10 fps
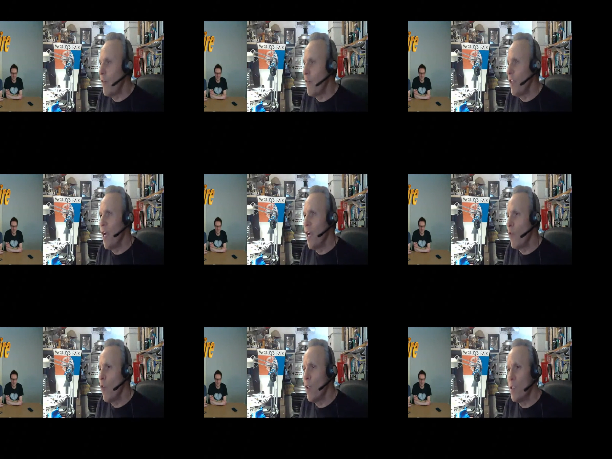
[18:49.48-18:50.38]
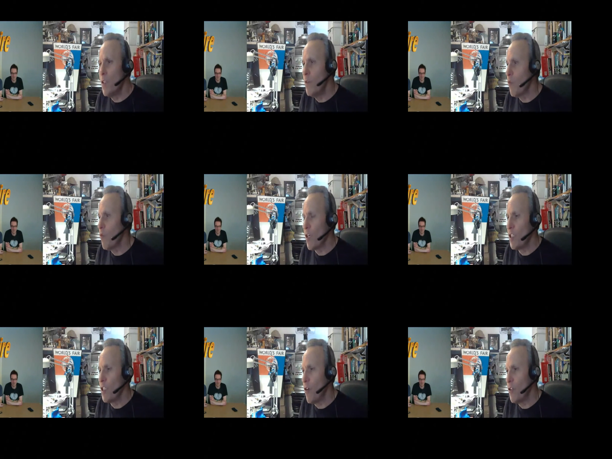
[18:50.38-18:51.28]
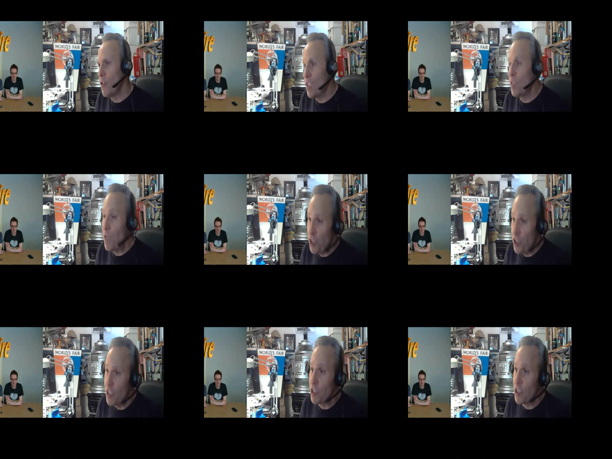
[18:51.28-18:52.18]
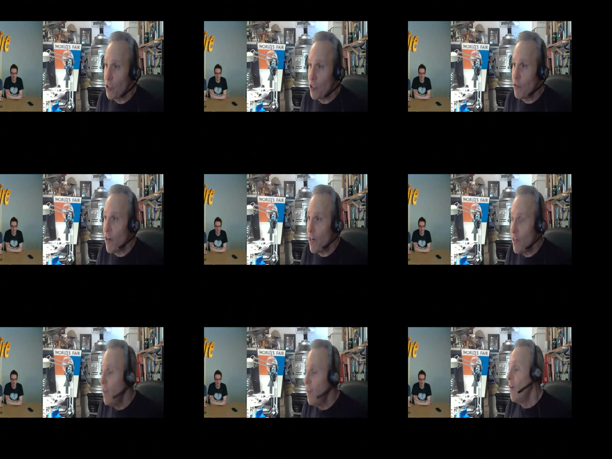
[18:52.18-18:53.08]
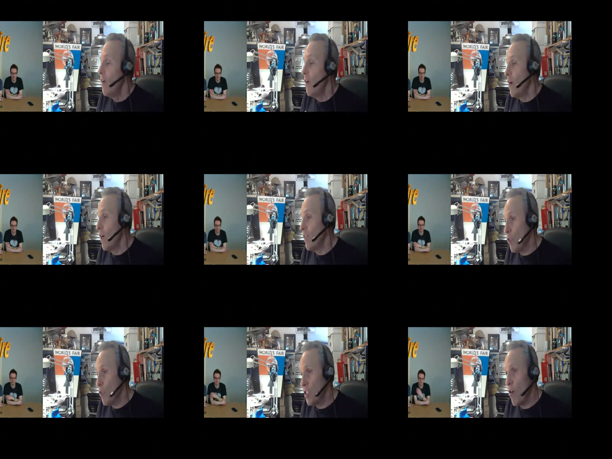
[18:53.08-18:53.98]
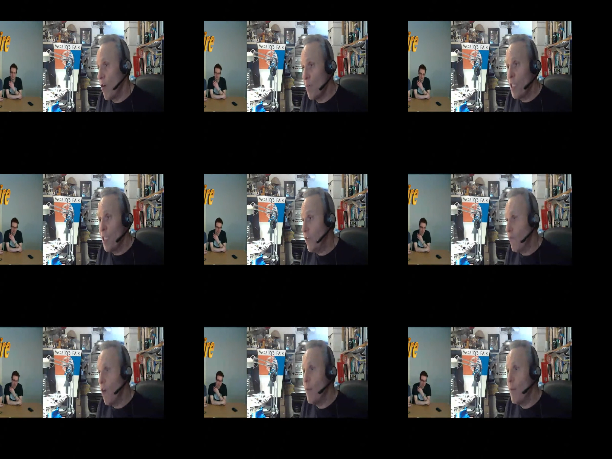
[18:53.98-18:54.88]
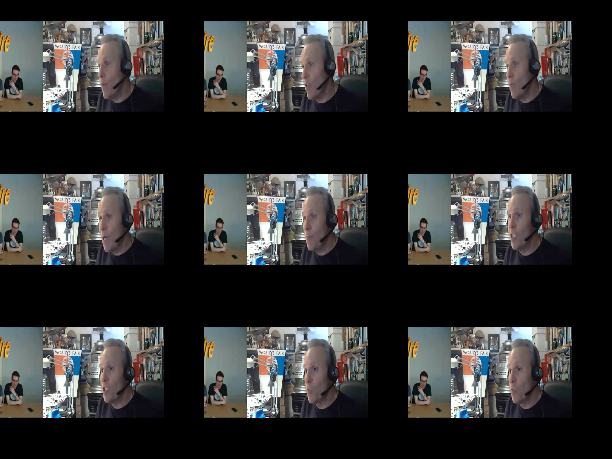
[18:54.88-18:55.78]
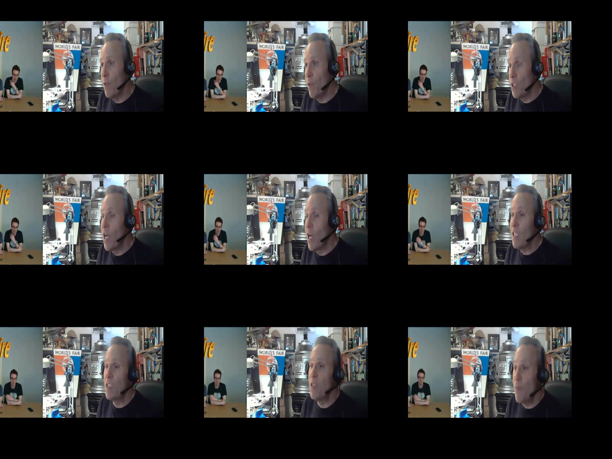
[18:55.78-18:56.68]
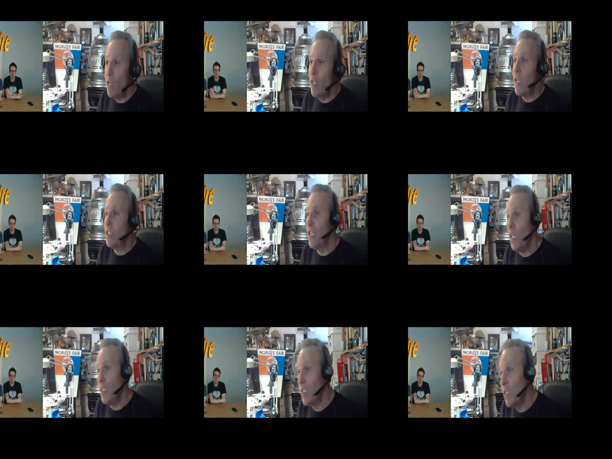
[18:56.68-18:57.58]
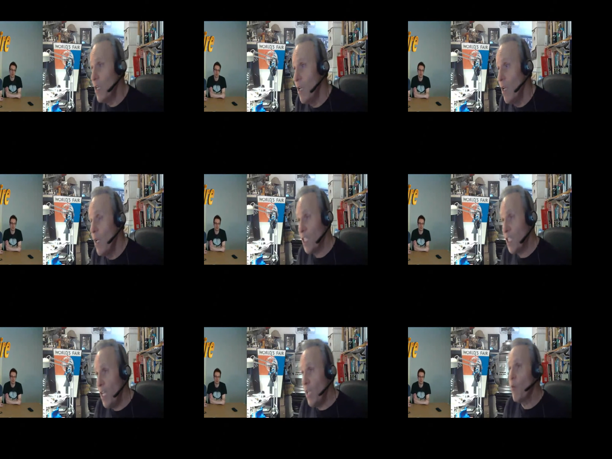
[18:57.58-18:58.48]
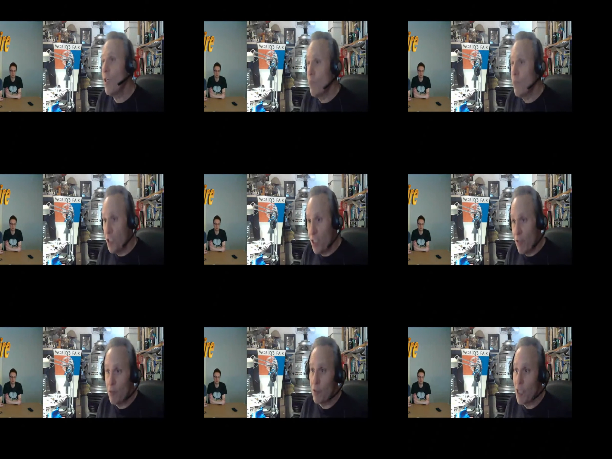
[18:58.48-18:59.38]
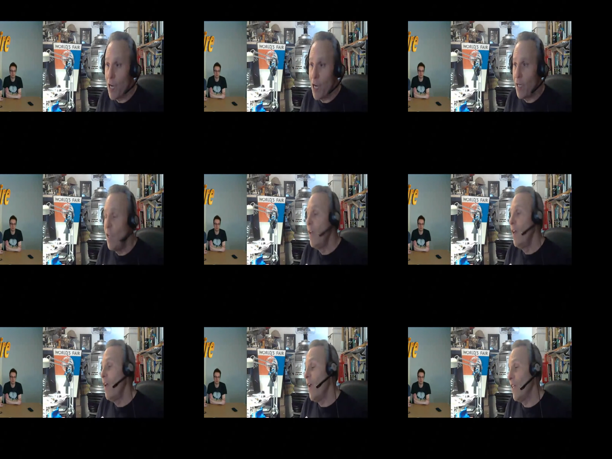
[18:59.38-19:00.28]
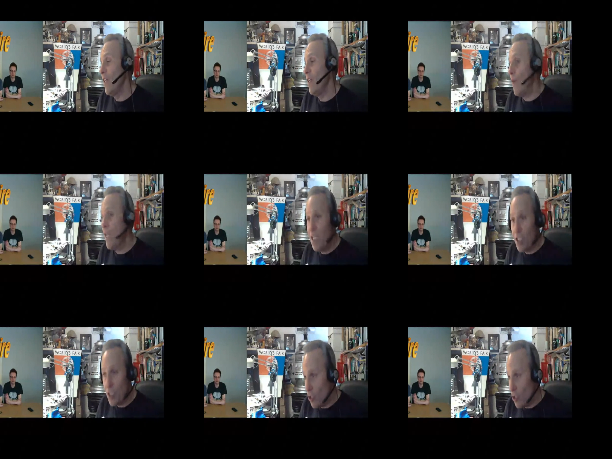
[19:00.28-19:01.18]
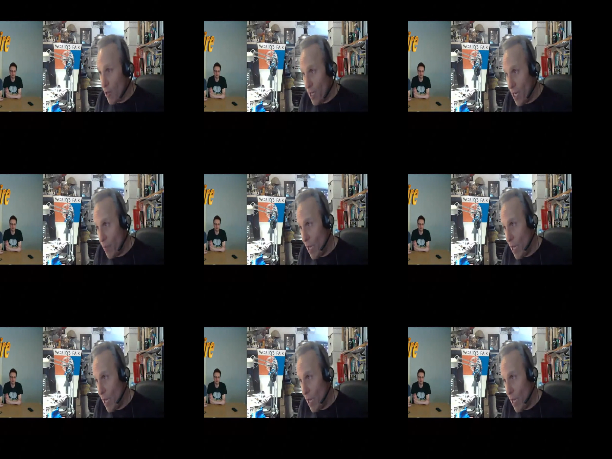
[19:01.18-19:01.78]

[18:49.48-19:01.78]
was everything I ever wanted to do was work on Star Trek, especially a Star Trek that was started by Gene Roddenberry and Bob Justman. Those guys, to me, as a kid, when the original series was on, and then The Making of Star Trek